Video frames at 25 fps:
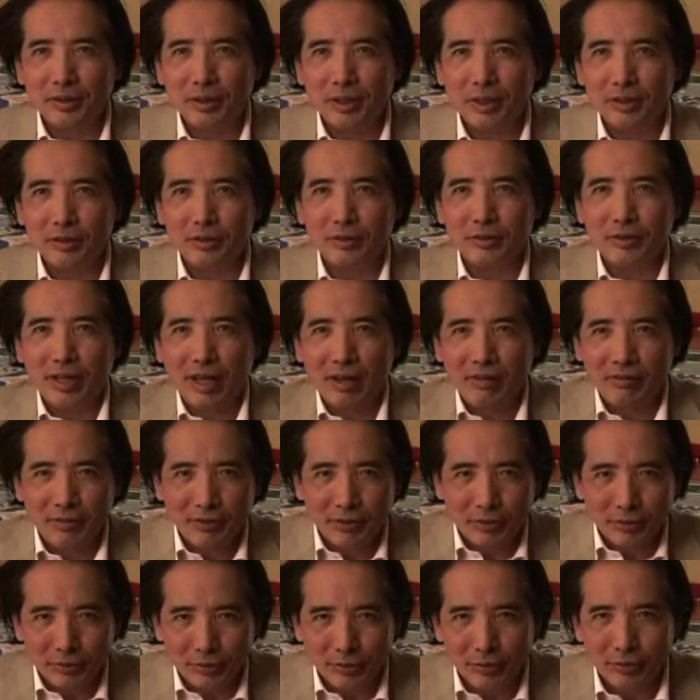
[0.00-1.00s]
I don't have
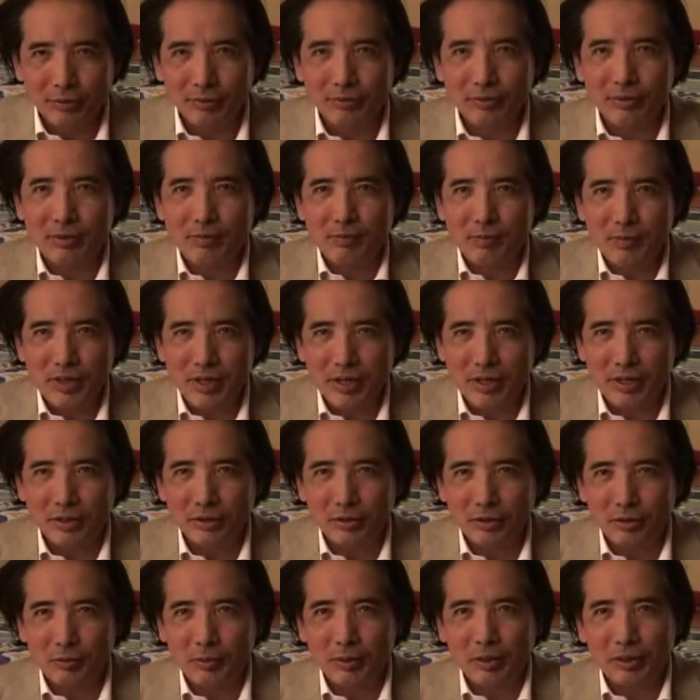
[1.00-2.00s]
to sort of appear
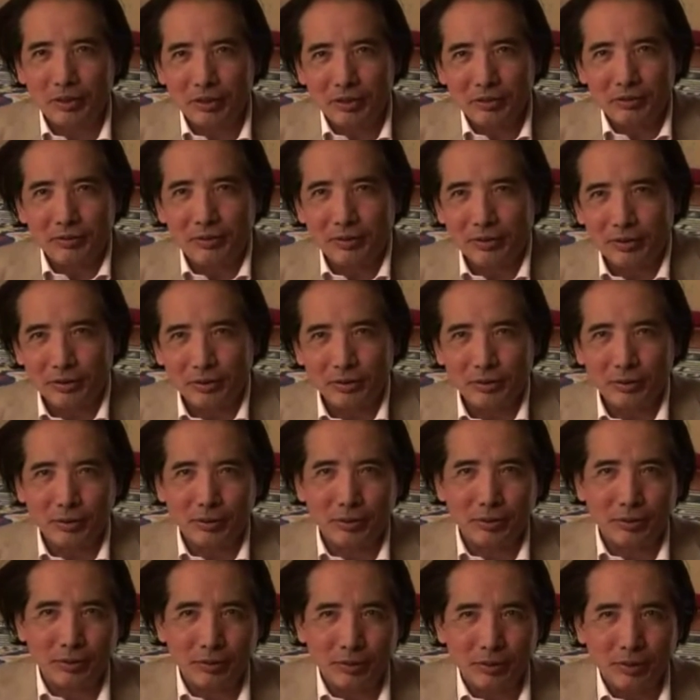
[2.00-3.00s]
to be different
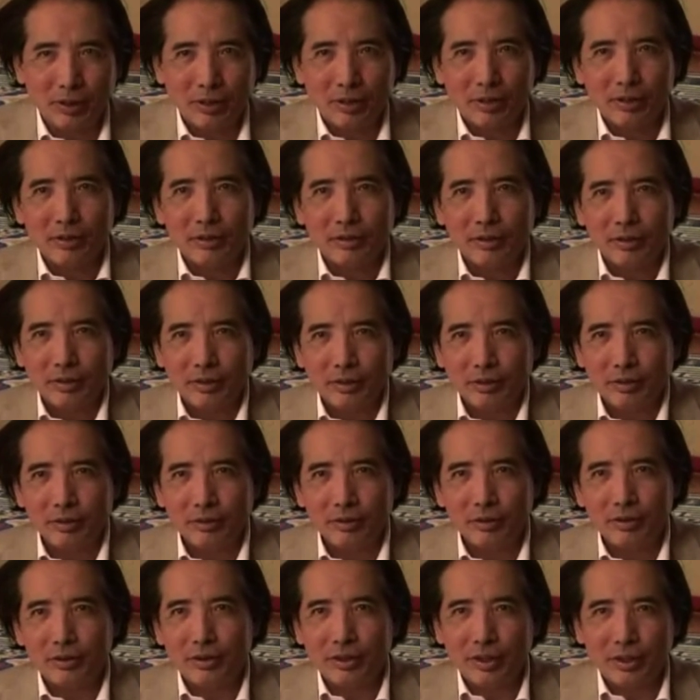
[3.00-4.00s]
or
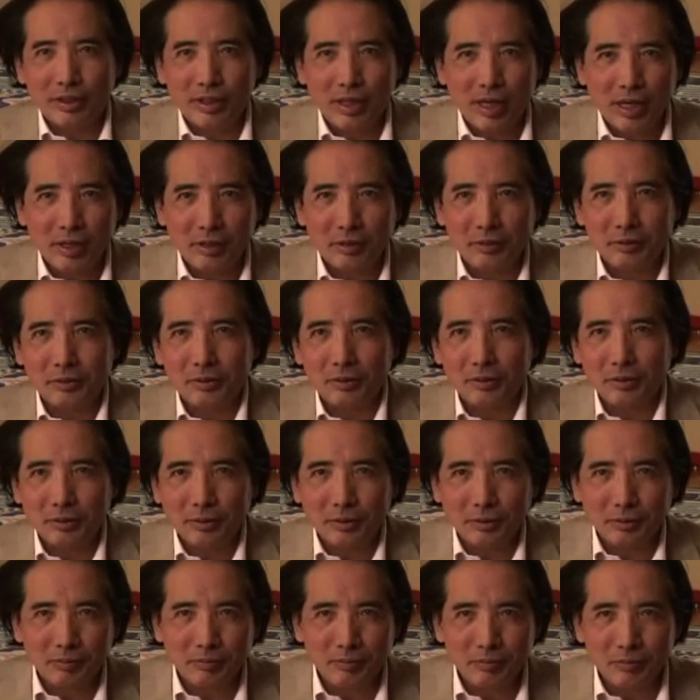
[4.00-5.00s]
stick out
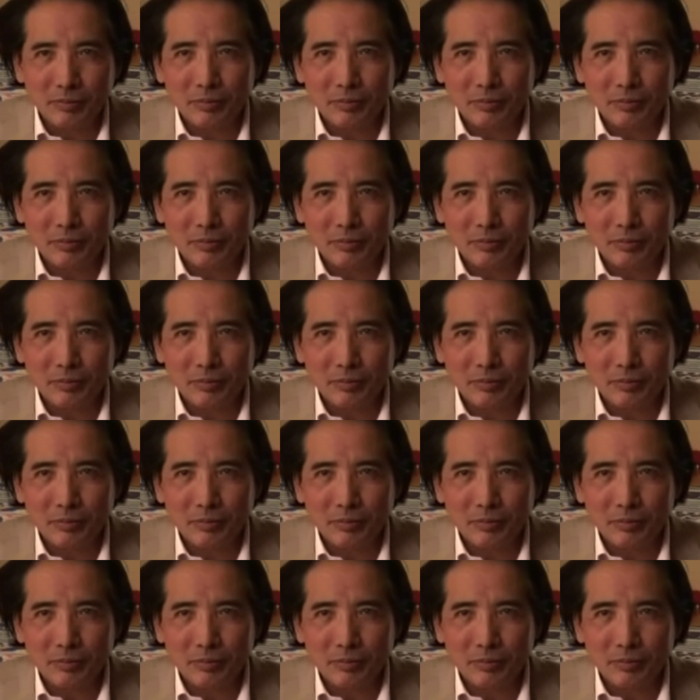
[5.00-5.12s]
or